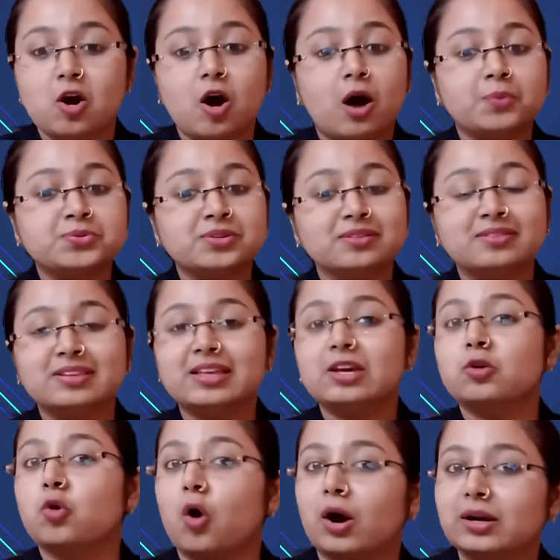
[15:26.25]
Option
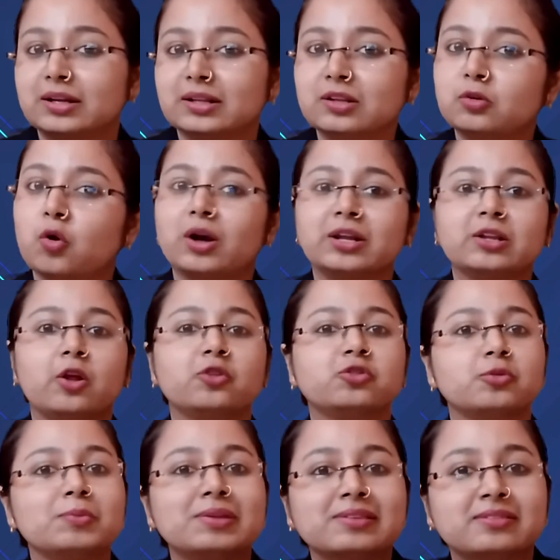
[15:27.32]
C, cordial. Cordial
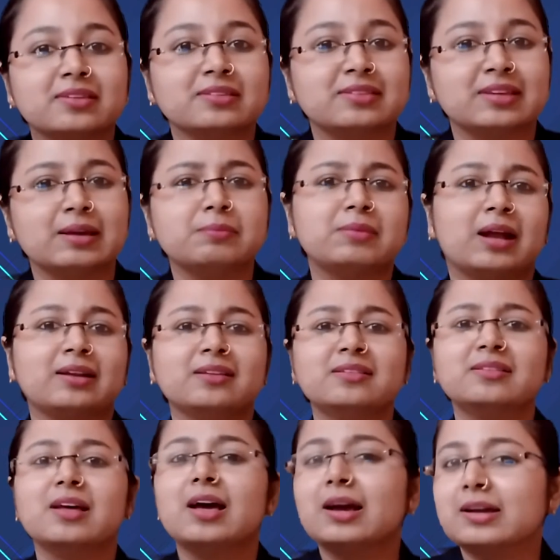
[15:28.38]
also means the same. That
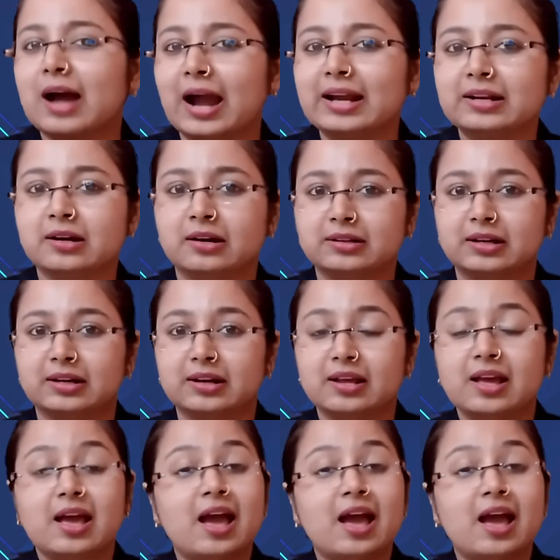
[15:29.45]
is kind-hearted.